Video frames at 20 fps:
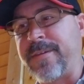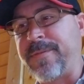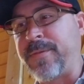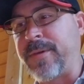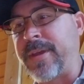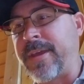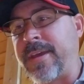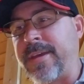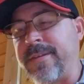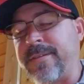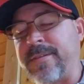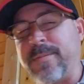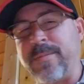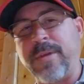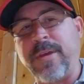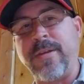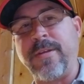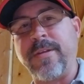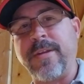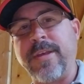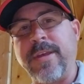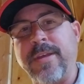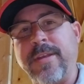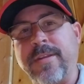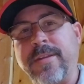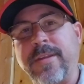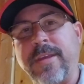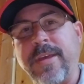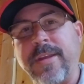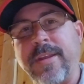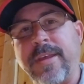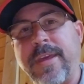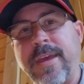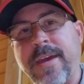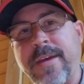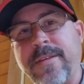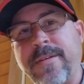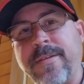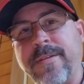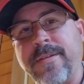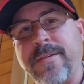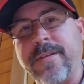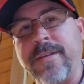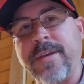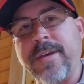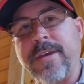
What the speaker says: if we can get some unity and get together and